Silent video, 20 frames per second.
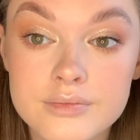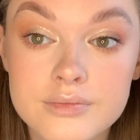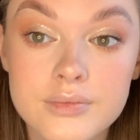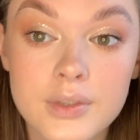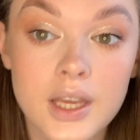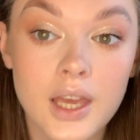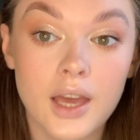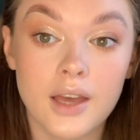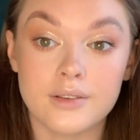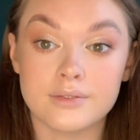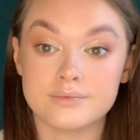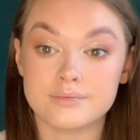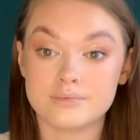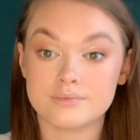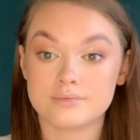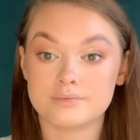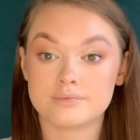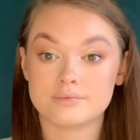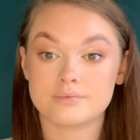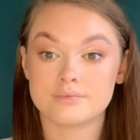But yeah,
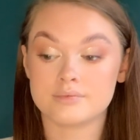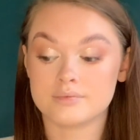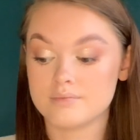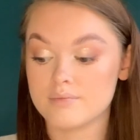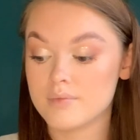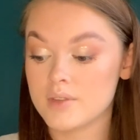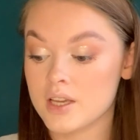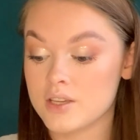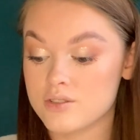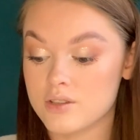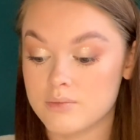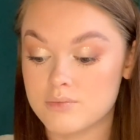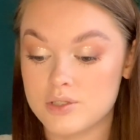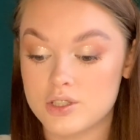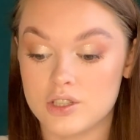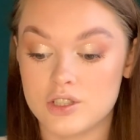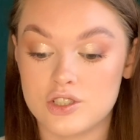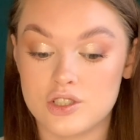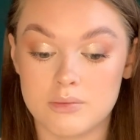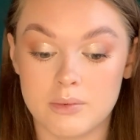so I'm just
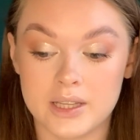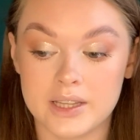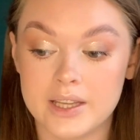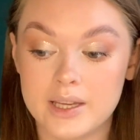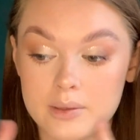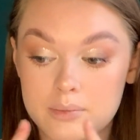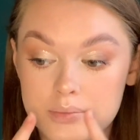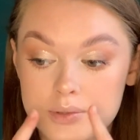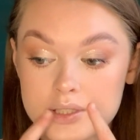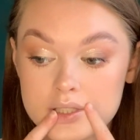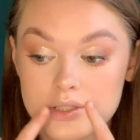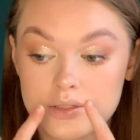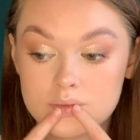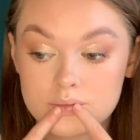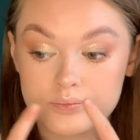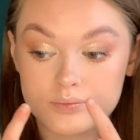going to do my lips.